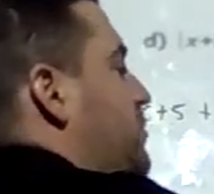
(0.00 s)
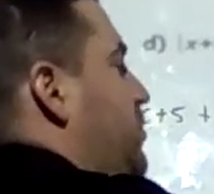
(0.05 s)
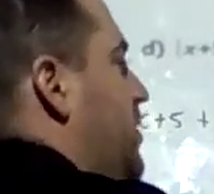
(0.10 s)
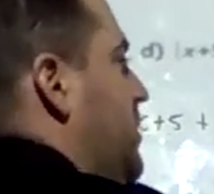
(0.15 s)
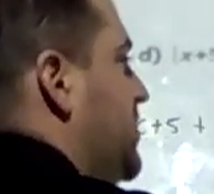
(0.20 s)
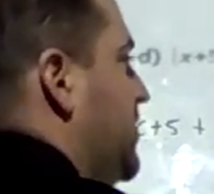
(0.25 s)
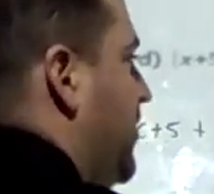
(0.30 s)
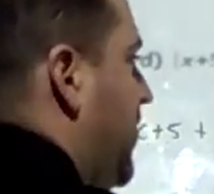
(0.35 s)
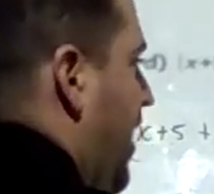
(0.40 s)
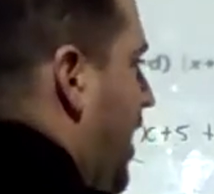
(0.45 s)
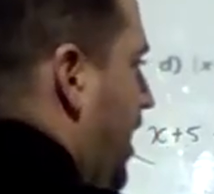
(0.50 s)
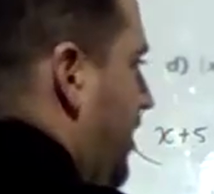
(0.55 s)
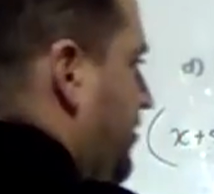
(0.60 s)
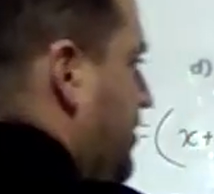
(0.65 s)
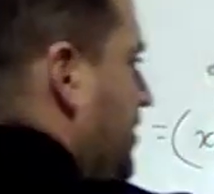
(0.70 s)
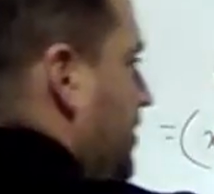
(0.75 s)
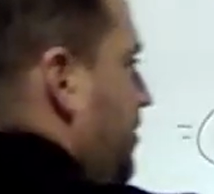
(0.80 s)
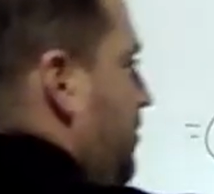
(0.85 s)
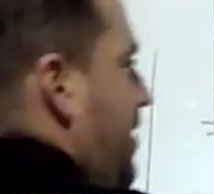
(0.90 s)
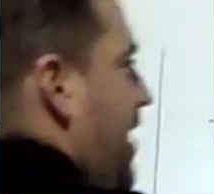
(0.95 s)
plus 5
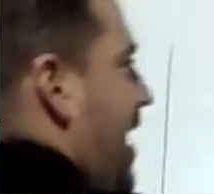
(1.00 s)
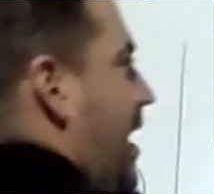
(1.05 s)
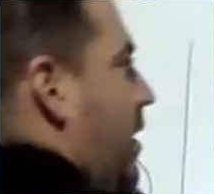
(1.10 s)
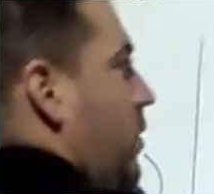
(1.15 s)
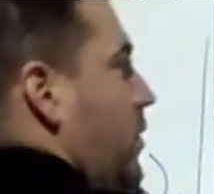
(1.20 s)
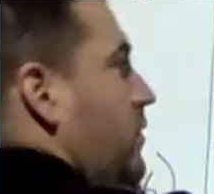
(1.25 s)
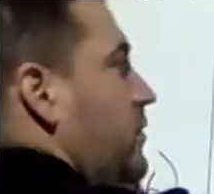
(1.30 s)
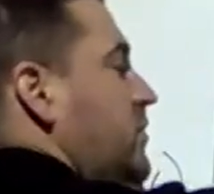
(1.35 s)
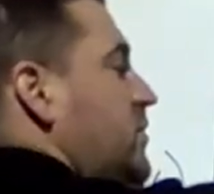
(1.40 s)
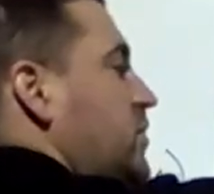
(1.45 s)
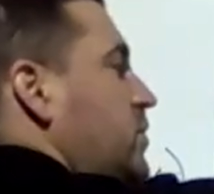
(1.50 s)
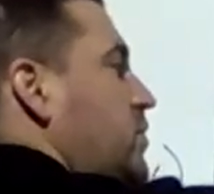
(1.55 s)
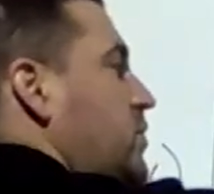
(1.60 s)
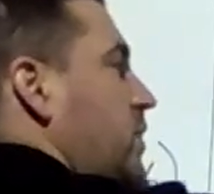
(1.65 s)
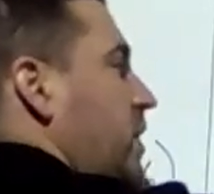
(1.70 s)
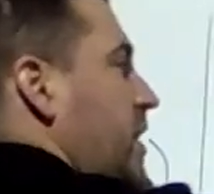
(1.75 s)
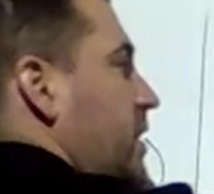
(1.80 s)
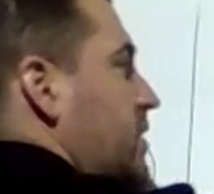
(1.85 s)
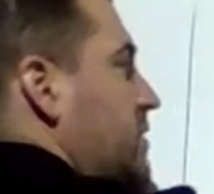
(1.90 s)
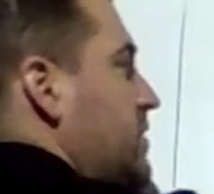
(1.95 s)
to the power of 2
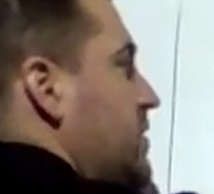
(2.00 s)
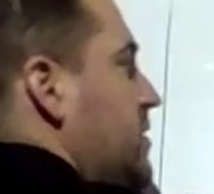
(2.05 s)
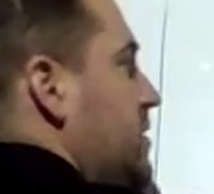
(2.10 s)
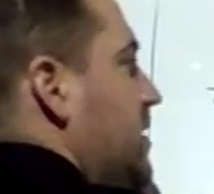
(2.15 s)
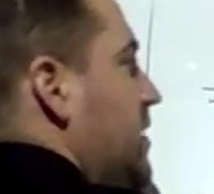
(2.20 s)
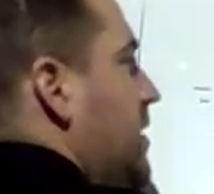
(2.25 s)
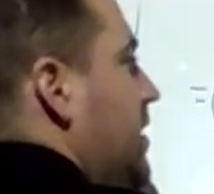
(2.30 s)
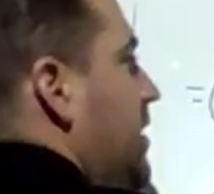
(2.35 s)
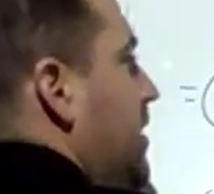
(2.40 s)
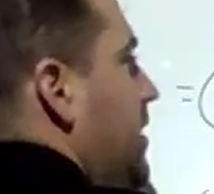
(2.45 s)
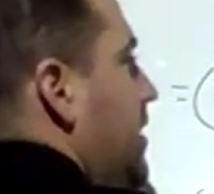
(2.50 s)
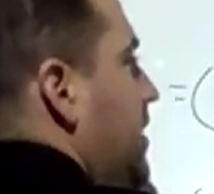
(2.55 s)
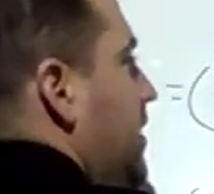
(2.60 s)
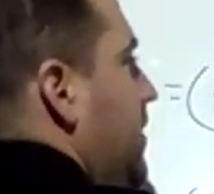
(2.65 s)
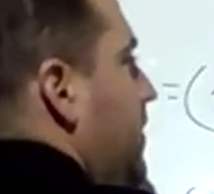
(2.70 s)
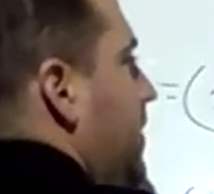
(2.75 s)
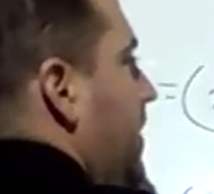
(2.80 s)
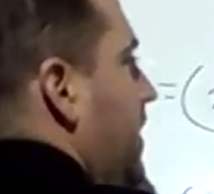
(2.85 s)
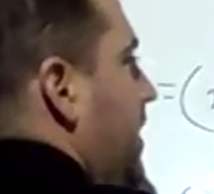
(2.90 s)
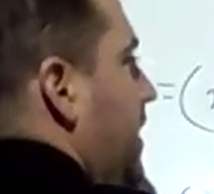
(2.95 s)
is
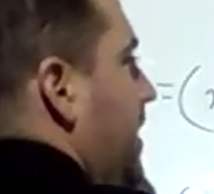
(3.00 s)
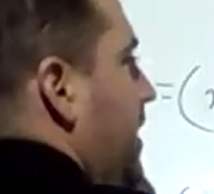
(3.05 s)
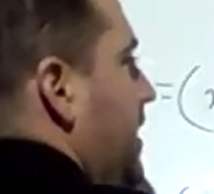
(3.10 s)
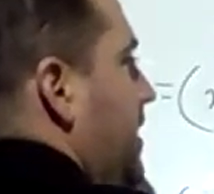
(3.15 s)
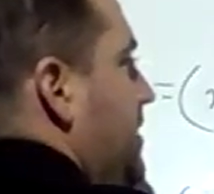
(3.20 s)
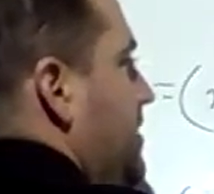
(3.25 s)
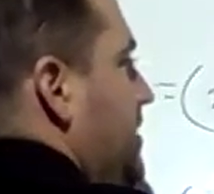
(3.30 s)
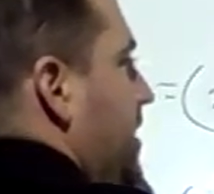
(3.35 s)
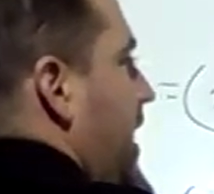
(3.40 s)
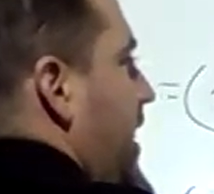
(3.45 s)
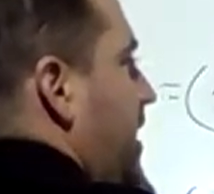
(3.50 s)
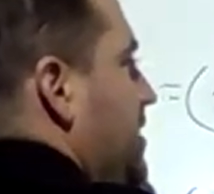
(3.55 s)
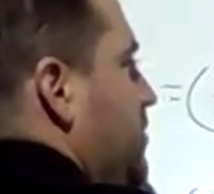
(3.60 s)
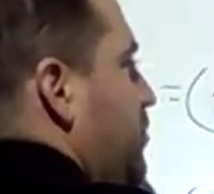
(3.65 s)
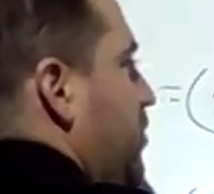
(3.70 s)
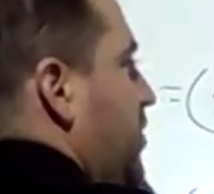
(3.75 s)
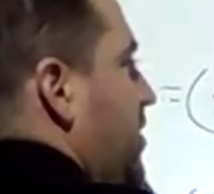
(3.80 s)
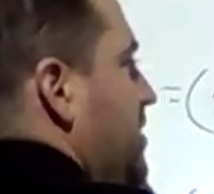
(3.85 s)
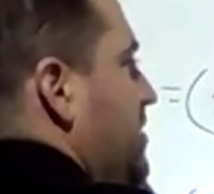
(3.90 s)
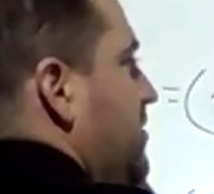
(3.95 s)
x
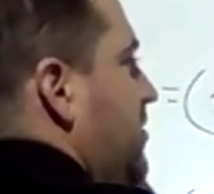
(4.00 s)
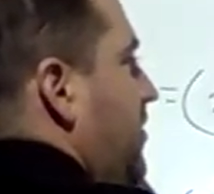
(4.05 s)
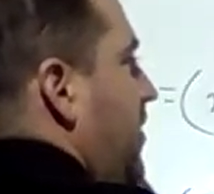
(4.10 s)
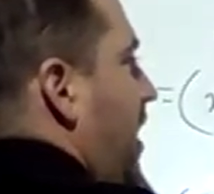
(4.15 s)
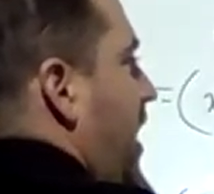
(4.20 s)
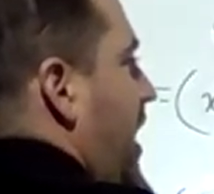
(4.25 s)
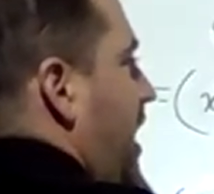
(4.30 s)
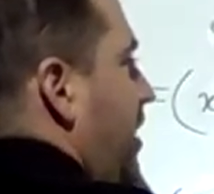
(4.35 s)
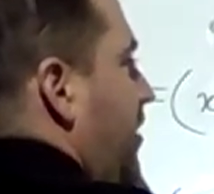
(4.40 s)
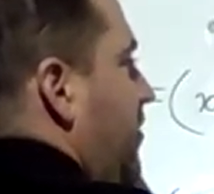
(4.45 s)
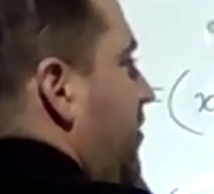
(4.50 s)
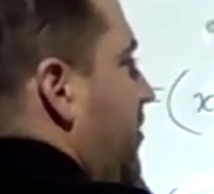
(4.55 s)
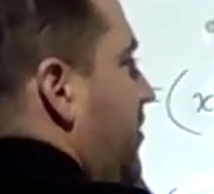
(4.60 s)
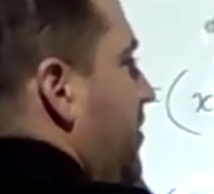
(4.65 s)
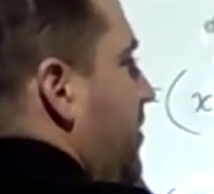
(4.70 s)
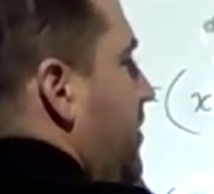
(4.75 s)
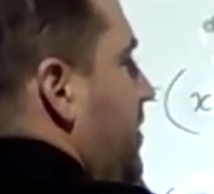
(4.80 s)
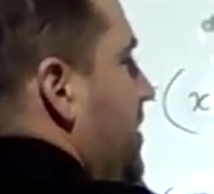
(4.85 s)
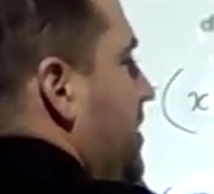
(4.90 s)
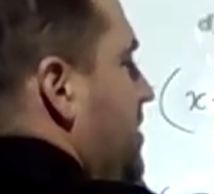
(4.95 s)
plus 5
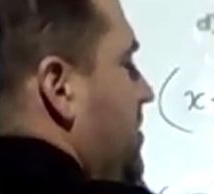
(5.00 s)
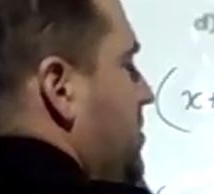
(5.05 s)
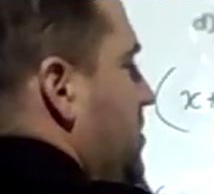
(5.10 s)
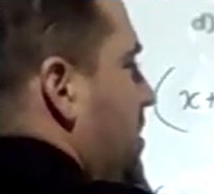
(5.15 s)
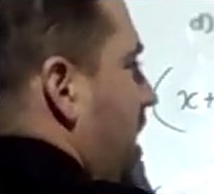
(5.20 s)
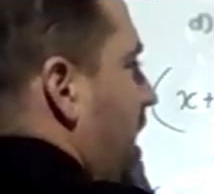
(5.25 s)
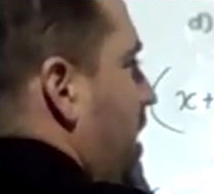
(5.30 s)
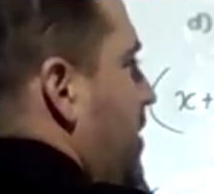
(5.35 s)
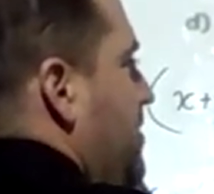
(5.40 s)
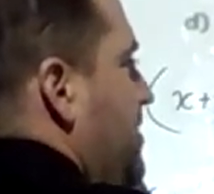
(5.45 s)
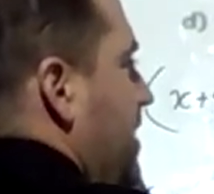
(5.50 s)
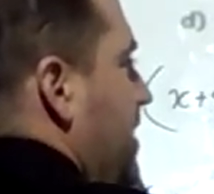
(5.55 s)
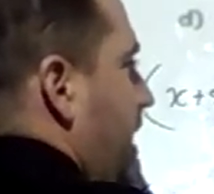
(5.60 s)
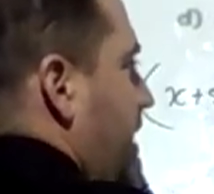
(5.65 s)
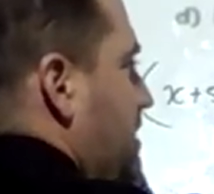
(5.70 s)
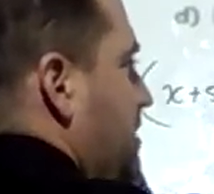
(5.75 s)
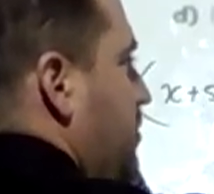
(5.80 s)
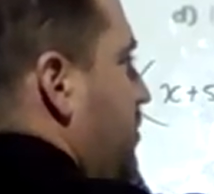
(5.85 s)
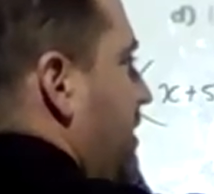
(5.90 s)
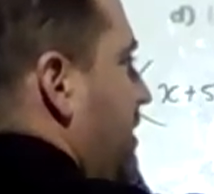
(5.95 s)
times
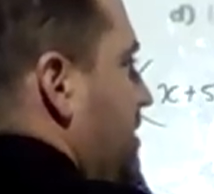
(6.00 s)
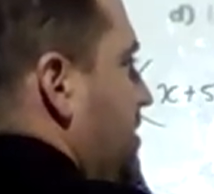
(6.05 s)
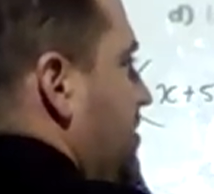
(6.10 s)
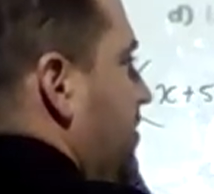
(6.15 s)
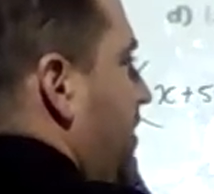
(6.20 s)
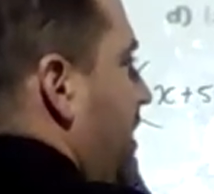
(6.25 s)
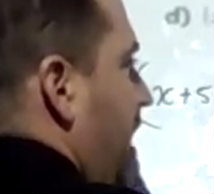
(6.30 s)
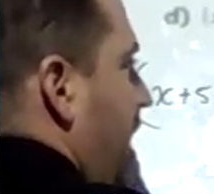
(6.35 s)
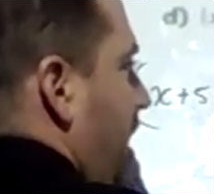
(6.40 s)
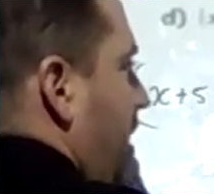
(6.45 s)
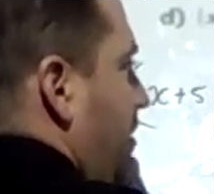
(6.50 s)
x plus 5.